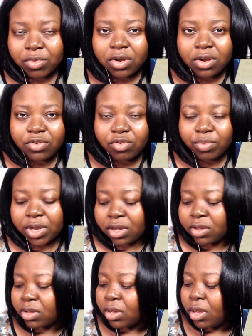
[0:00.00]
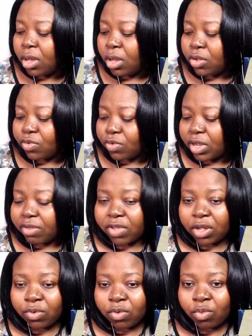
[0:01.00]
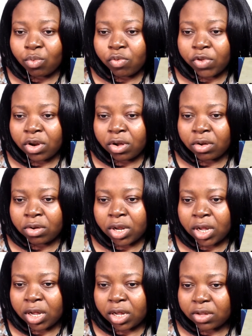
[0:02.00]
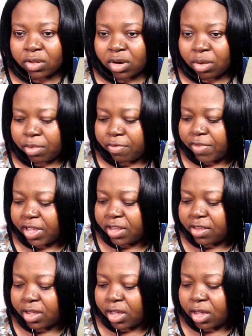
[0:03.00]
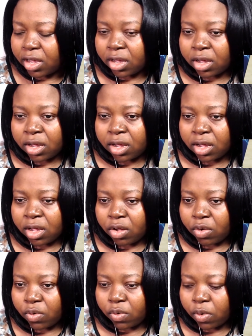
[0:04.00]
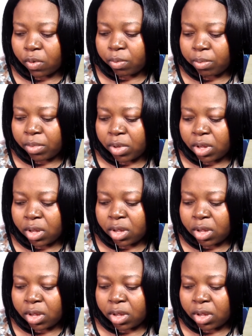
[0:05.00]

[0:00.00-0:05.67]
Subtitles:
I'm gonna assume it is. So you have Kinro moving on, and he's gonna be facing Chrome.